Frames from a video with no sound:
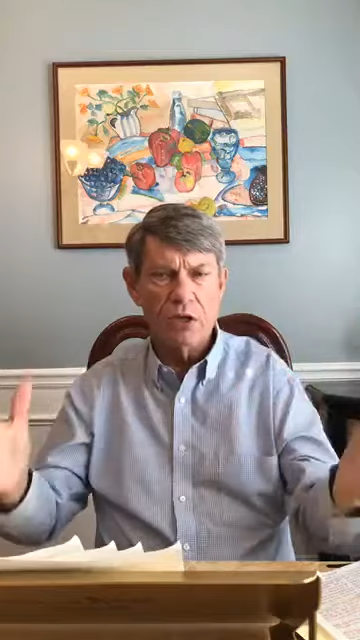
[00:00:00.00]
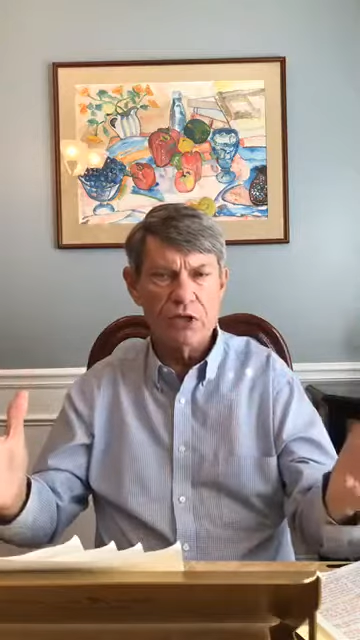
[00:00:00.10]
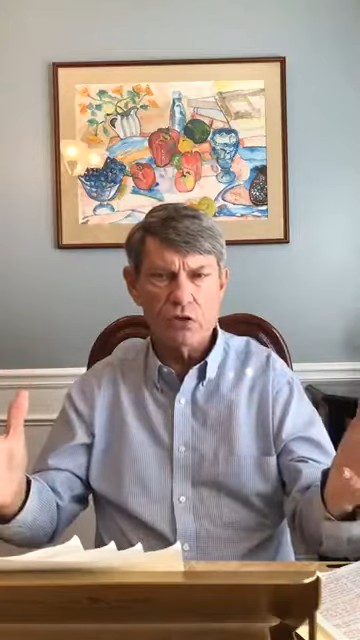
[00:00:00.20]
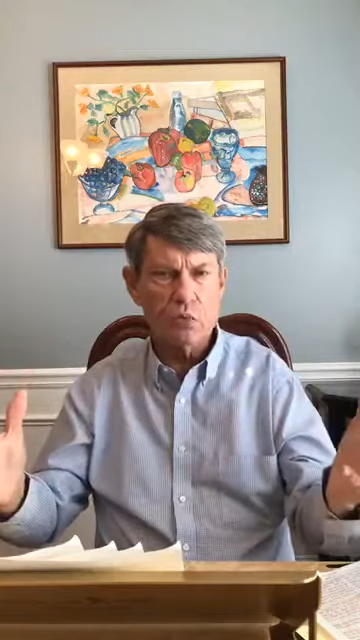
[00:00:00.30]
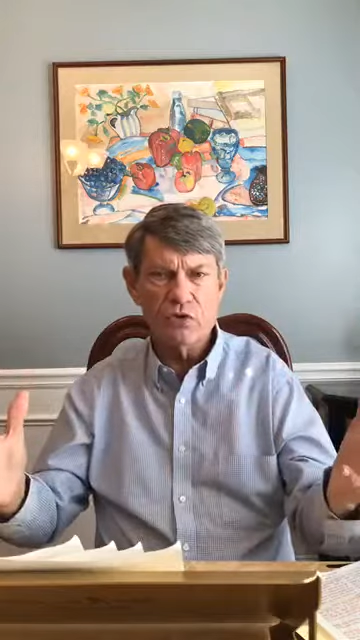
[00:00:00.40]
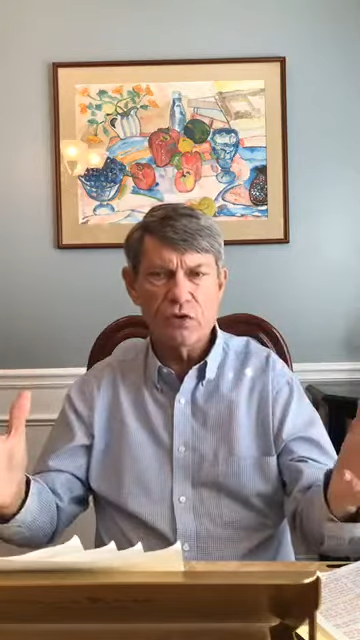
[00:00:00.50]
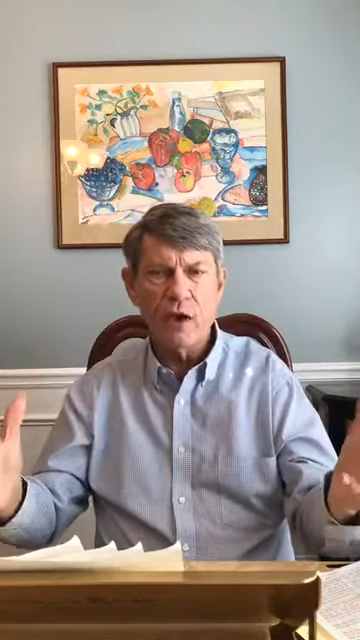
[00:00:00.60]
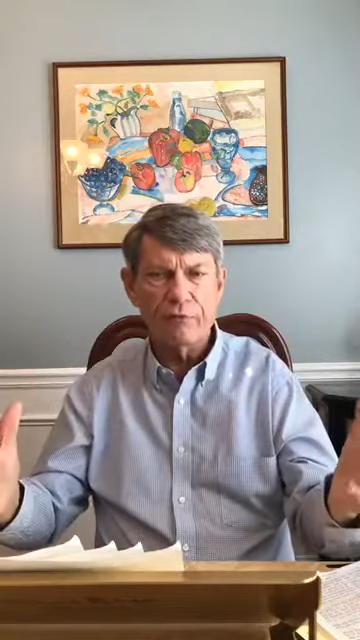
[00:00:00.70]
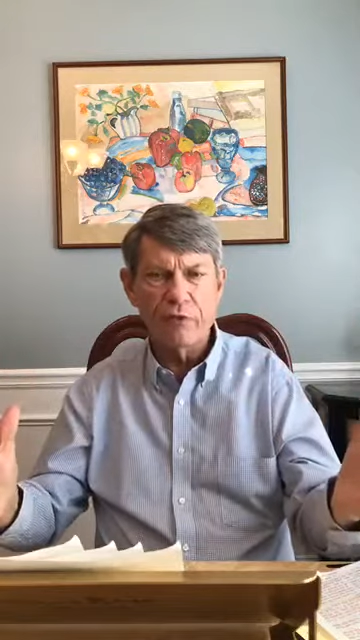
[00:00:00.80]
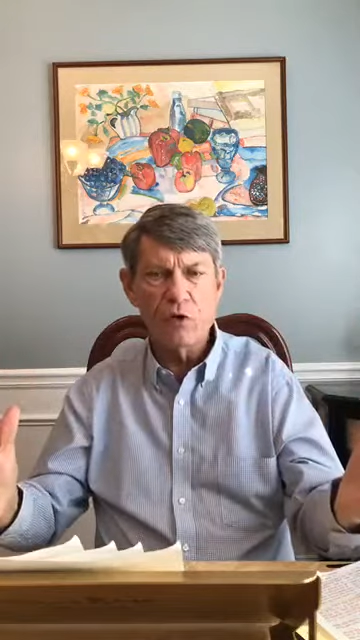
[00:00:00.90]
just was
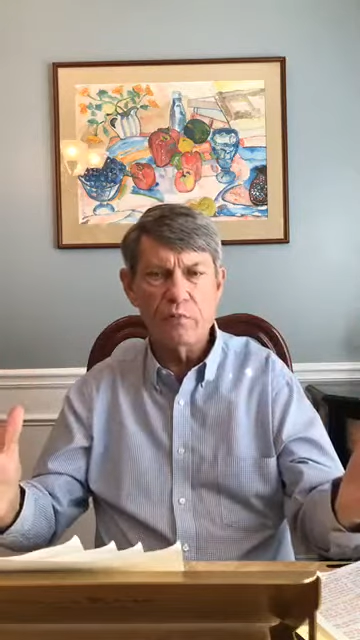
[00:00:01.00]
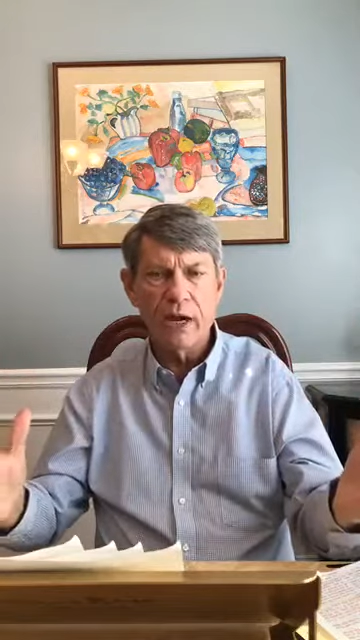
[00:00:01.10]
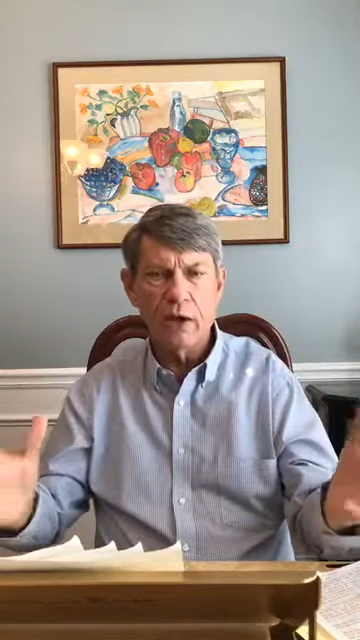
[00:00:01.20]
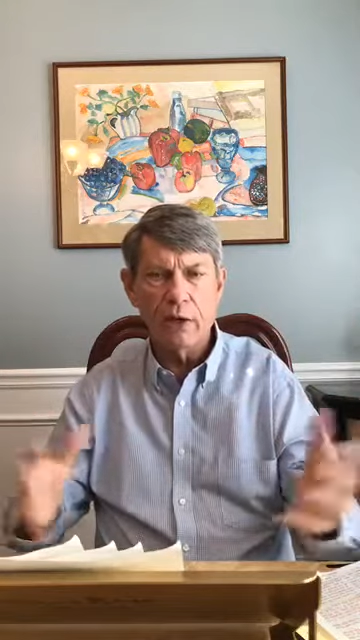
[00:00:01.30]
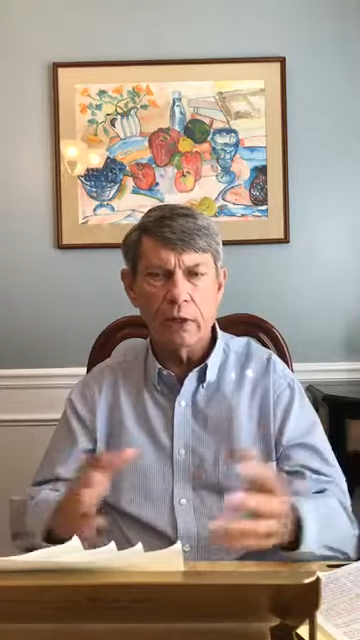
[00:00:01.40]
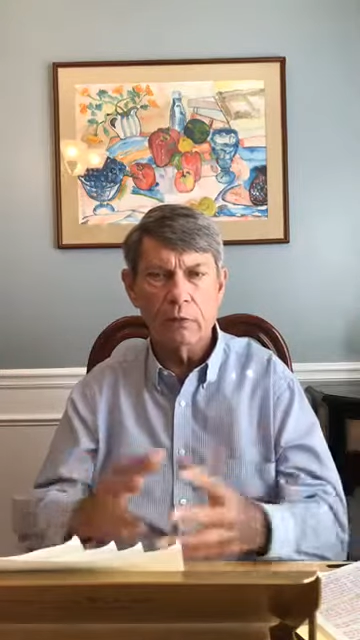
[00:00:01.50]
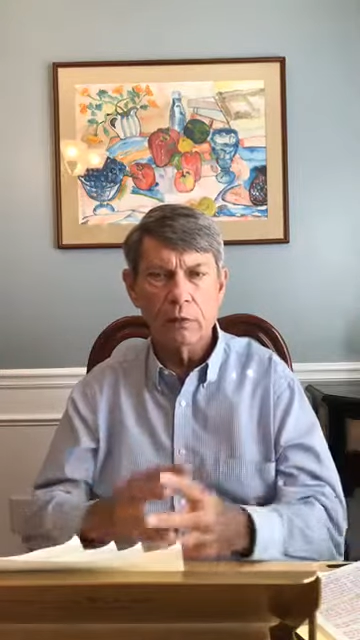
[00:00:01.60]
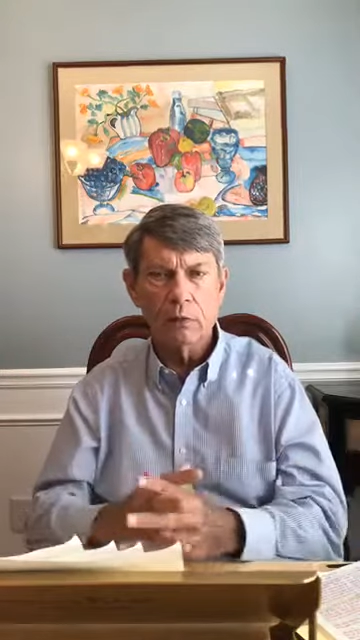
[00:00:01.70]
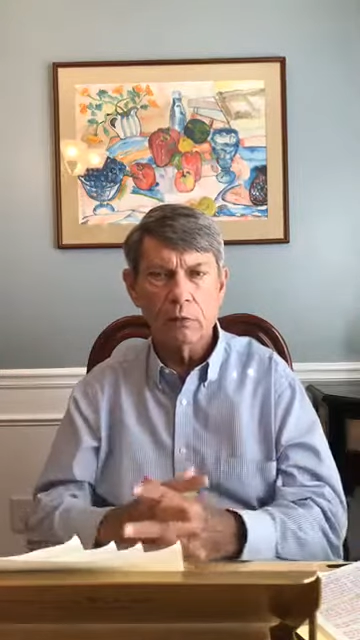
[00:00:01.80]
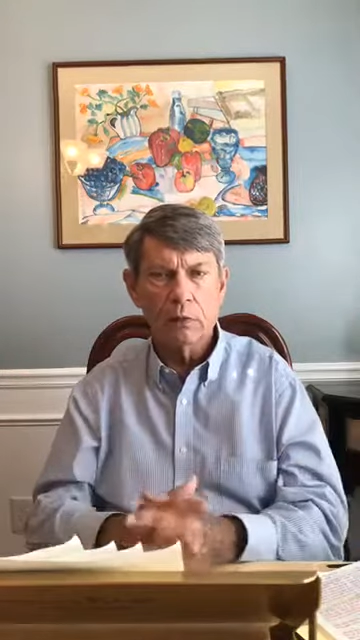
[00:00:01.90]
not fruit bearing.
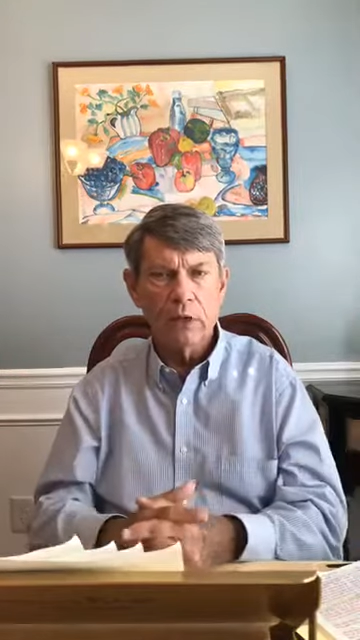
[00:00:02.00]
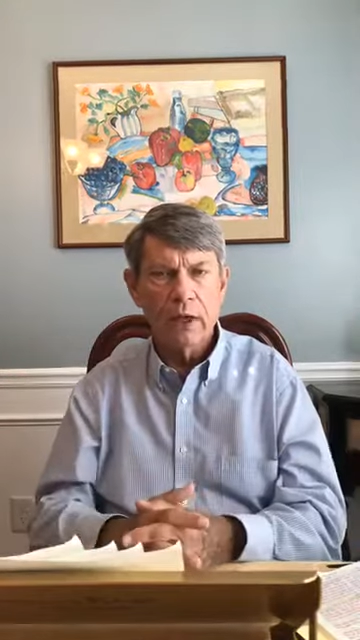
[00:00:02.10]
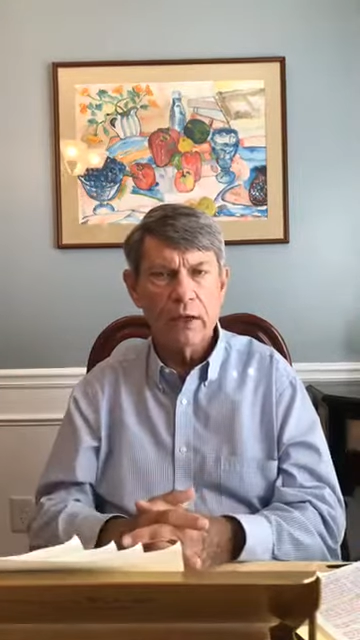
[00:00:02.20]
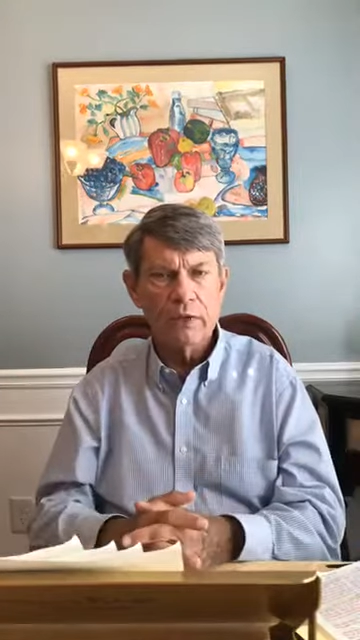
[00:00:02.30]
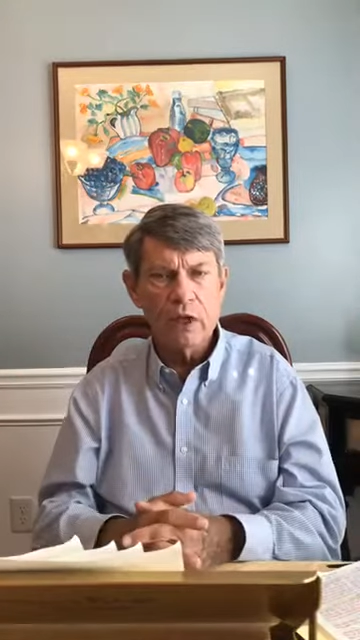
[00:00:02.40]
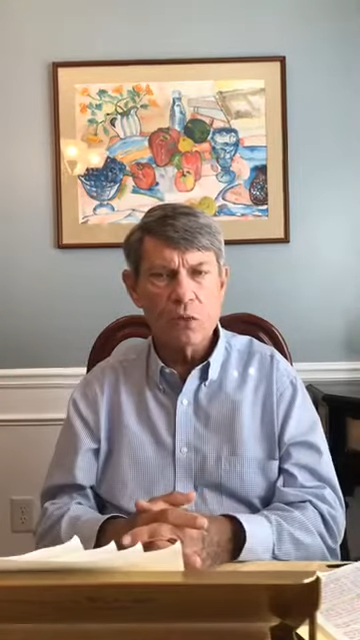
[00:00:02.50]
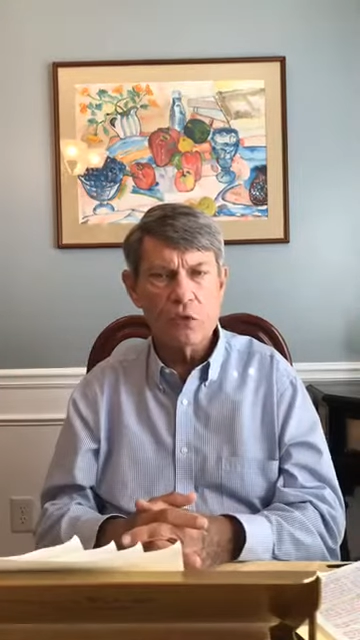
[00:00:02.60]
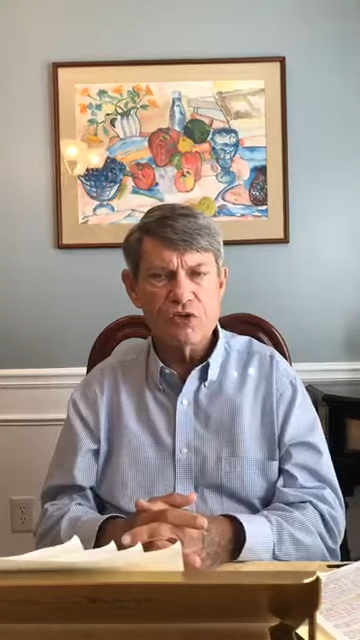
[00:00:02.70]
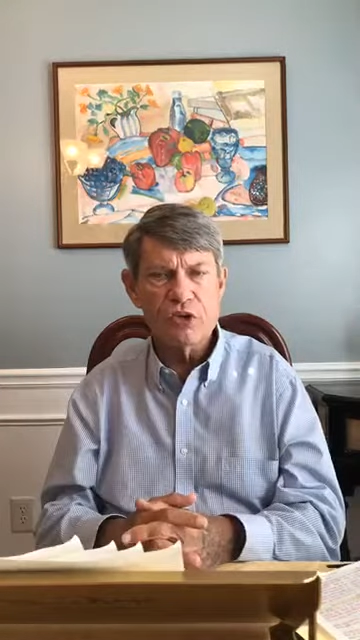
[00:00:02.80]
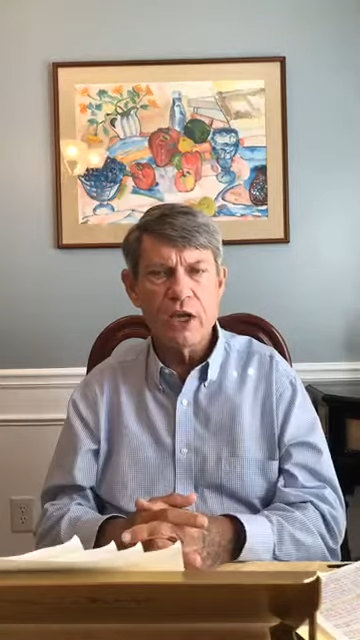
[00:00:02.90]
And the
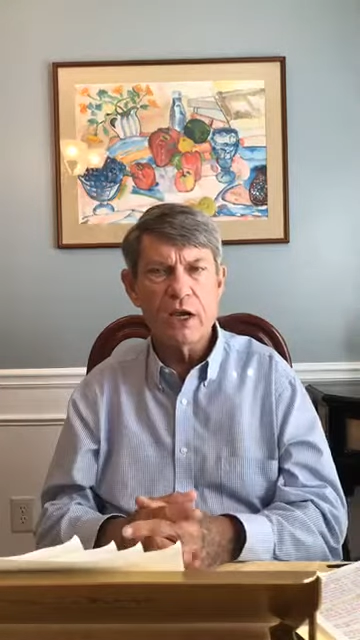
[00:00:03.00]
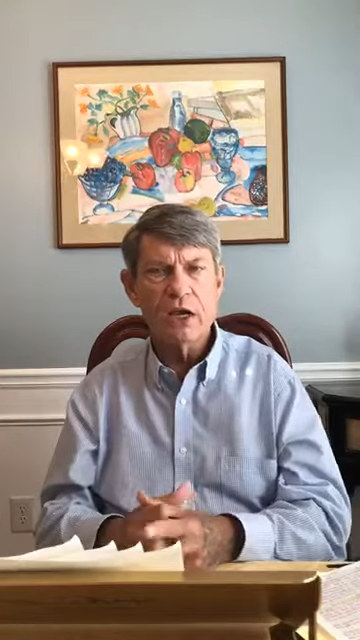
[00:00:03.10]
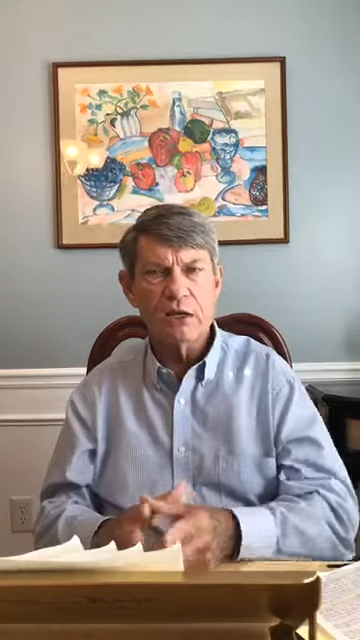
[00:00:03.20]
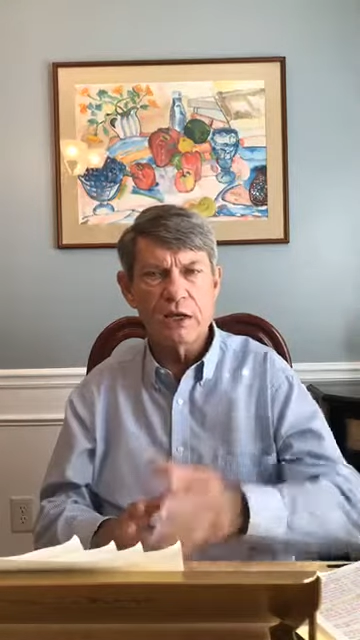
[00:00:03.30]
owner said,